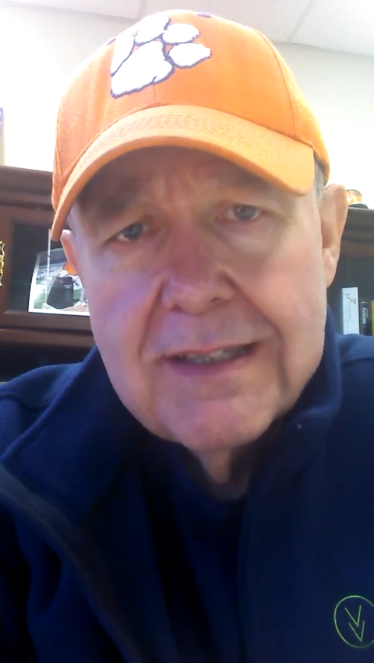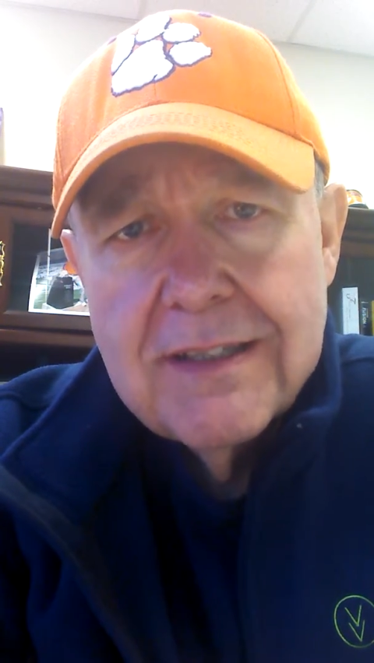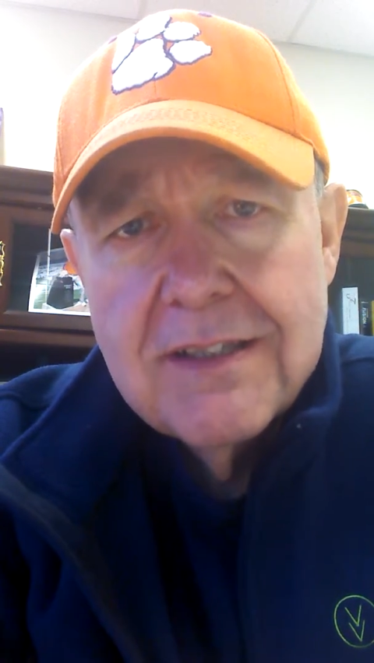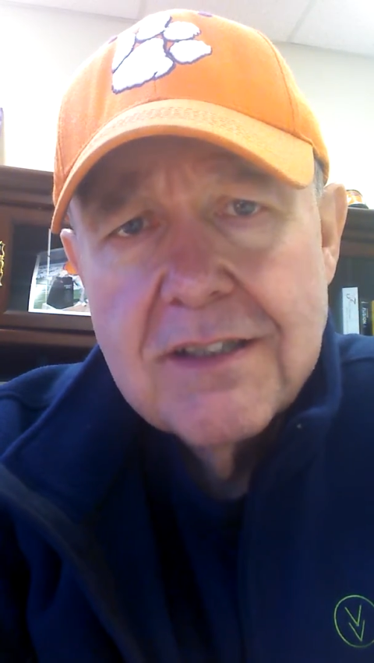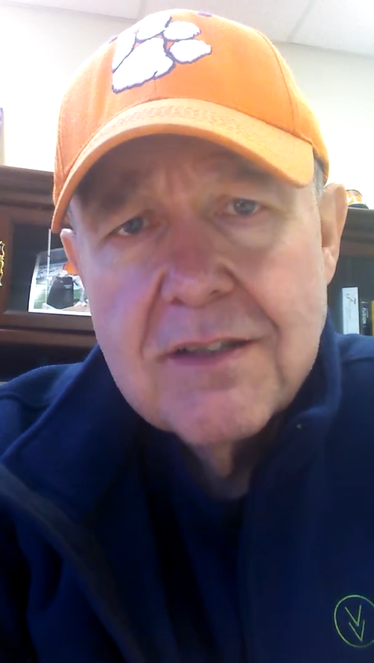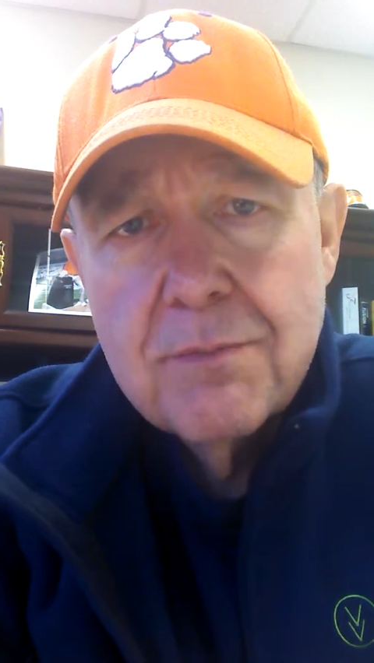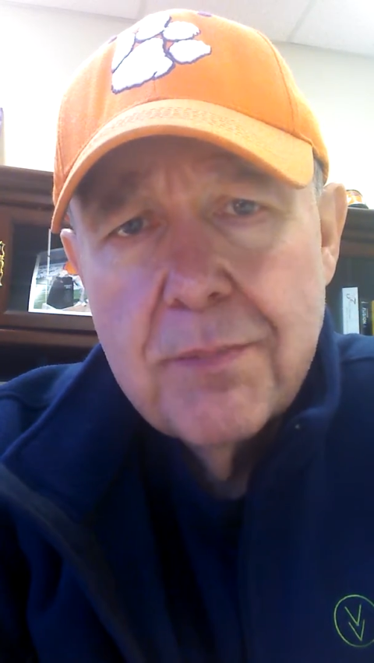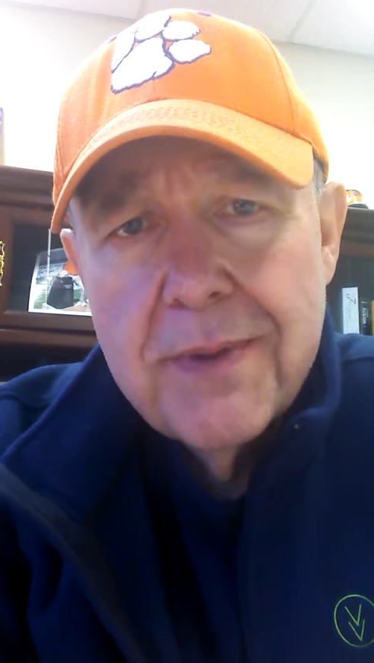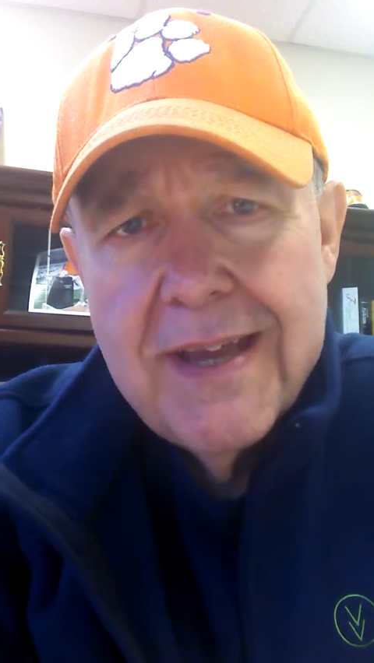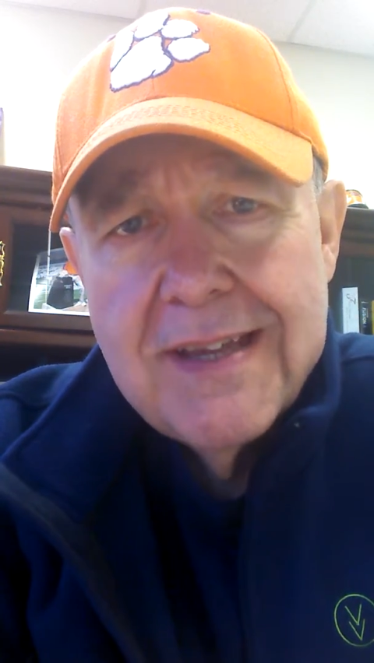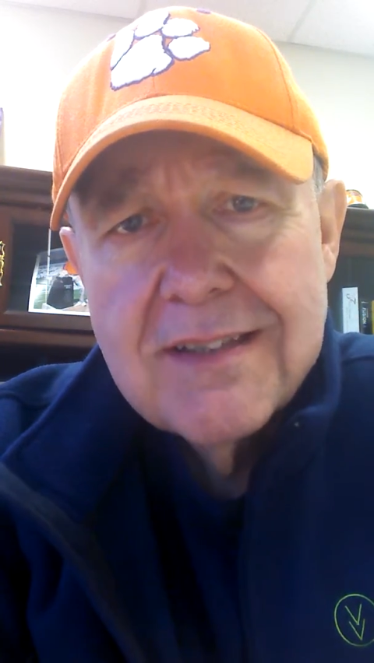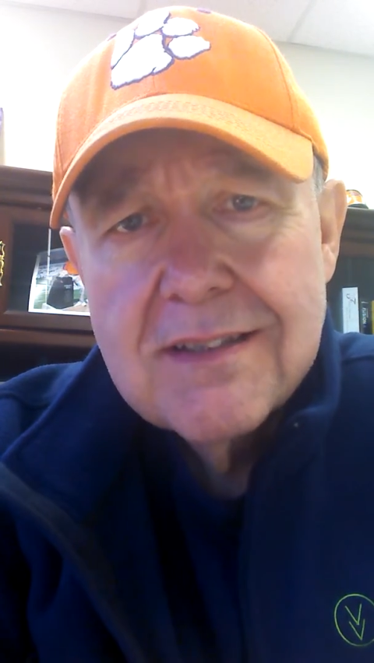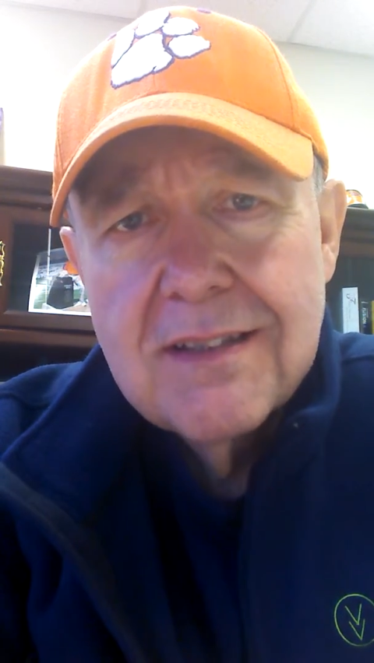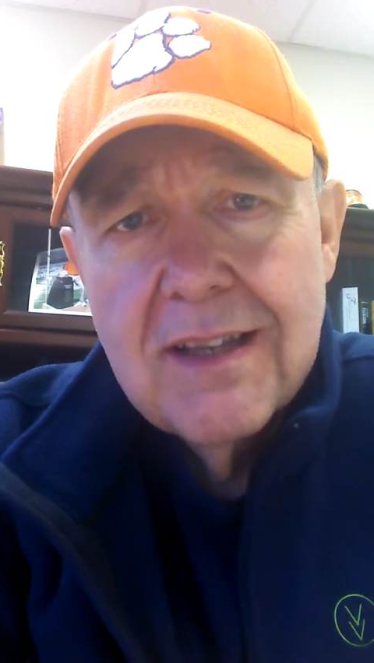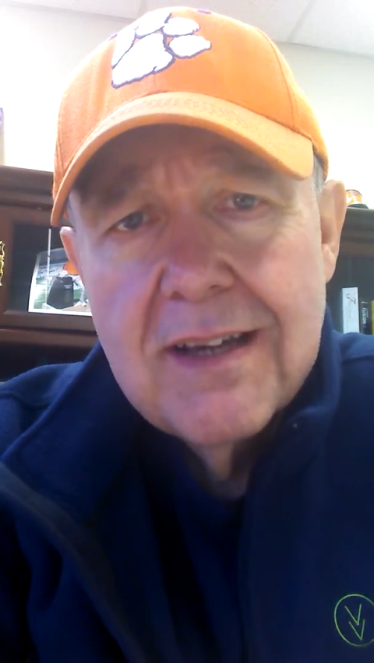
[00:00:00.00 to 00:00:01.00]
It is
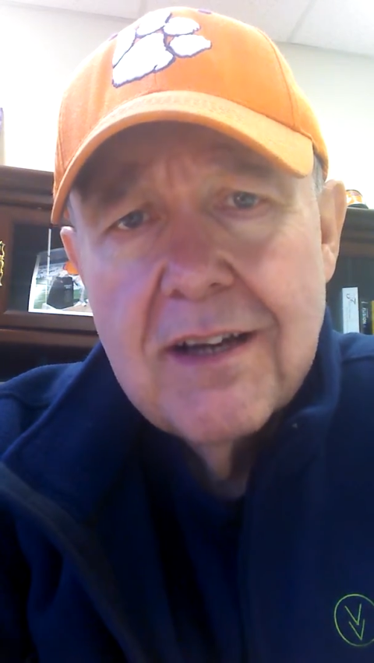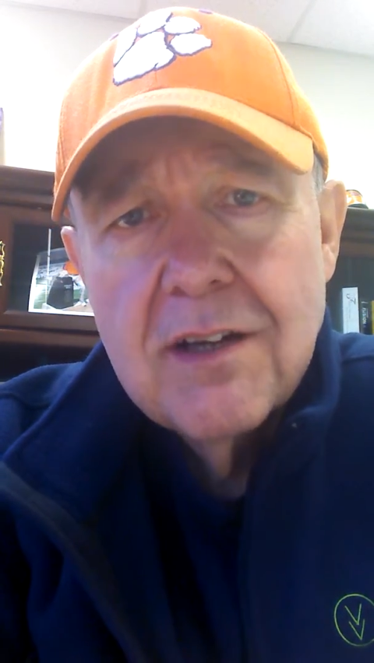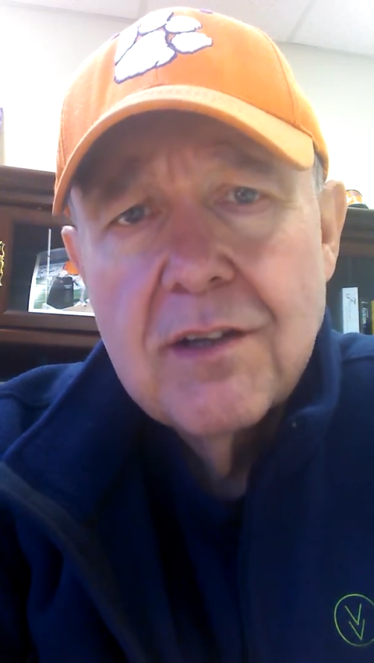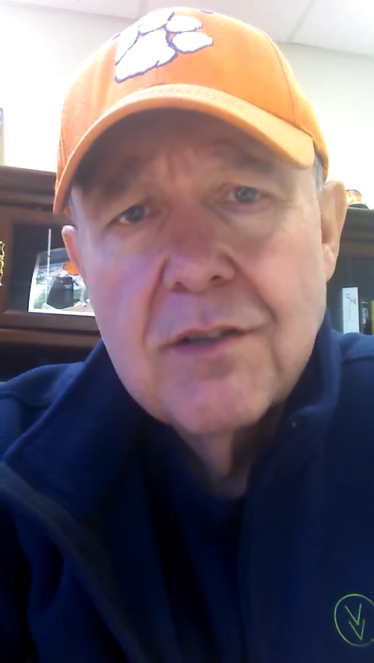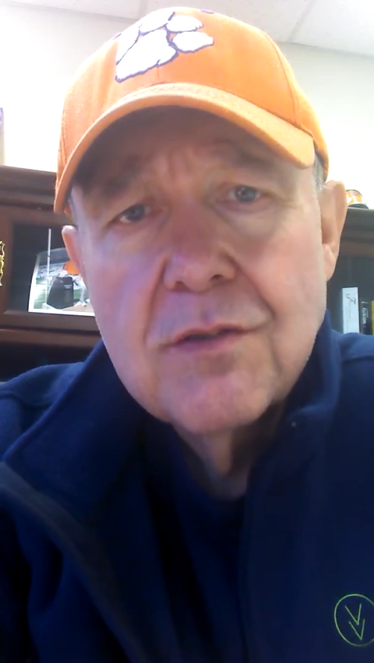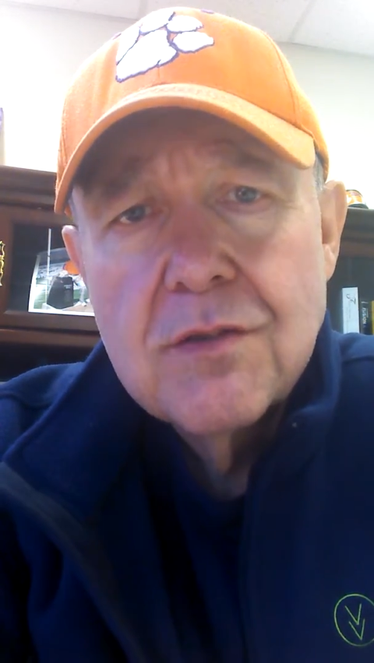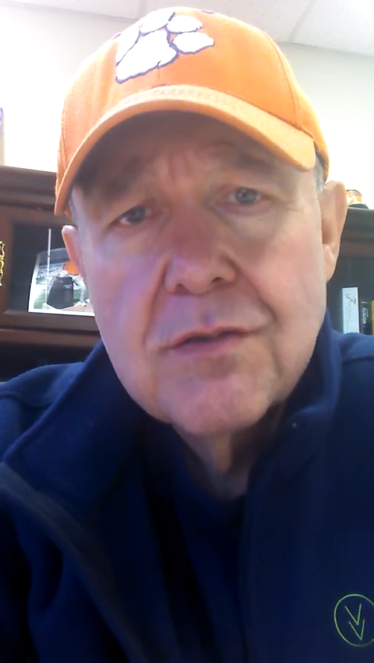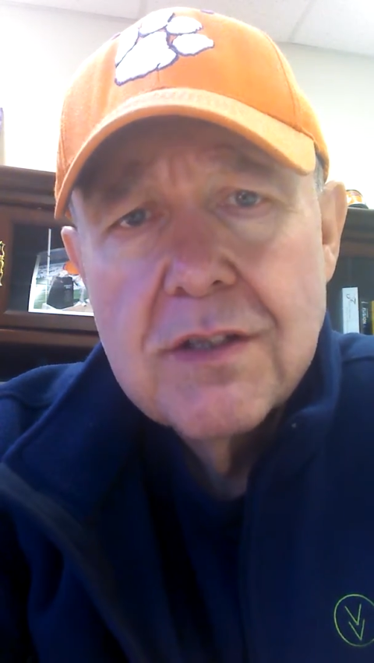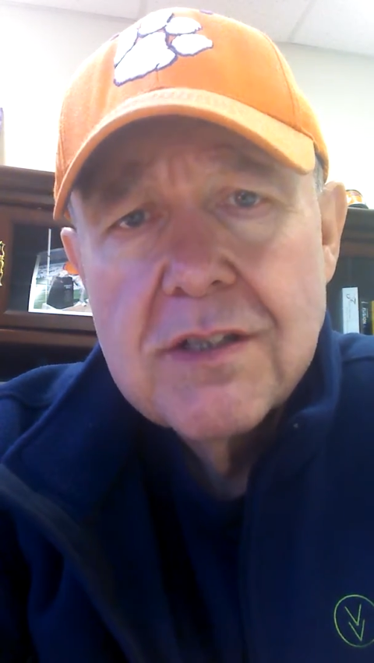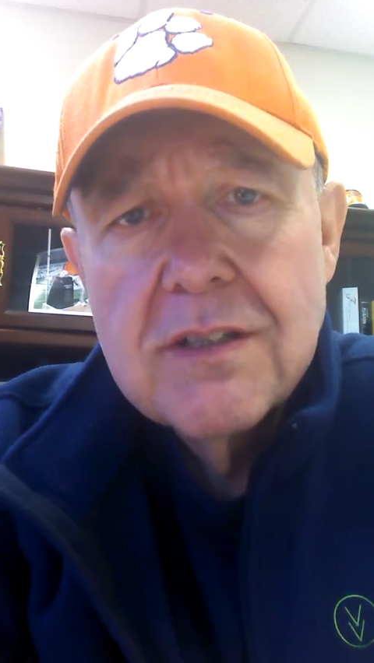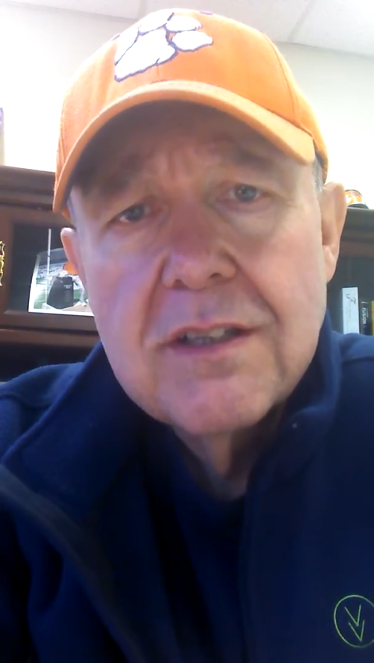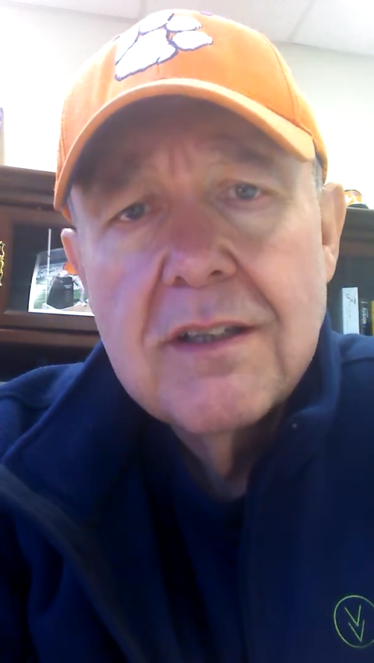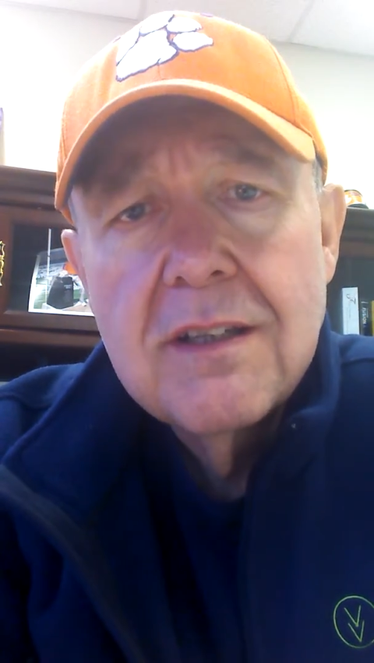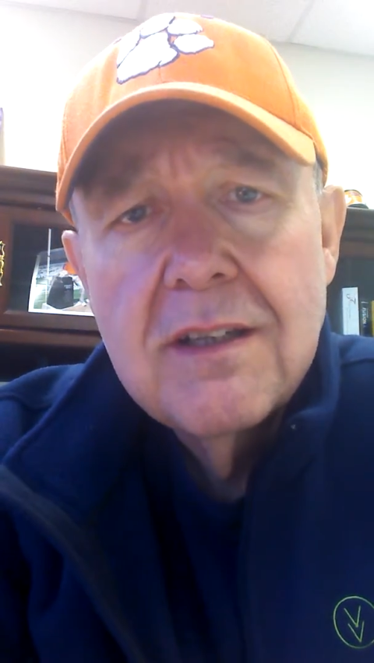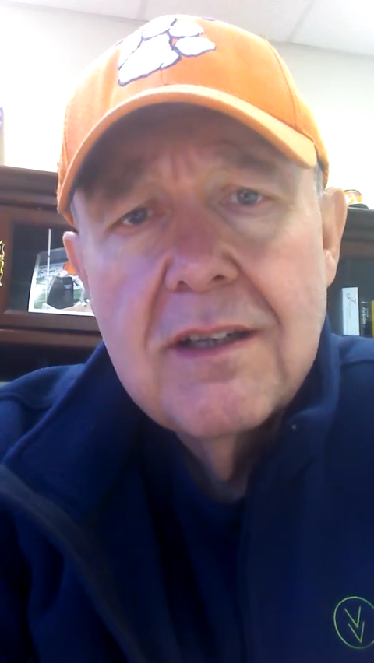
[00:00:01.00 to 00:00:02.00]
base layer
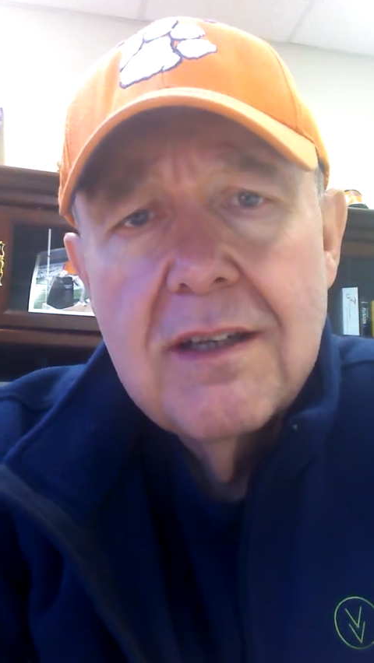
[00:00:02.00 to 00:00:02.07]
nutrition.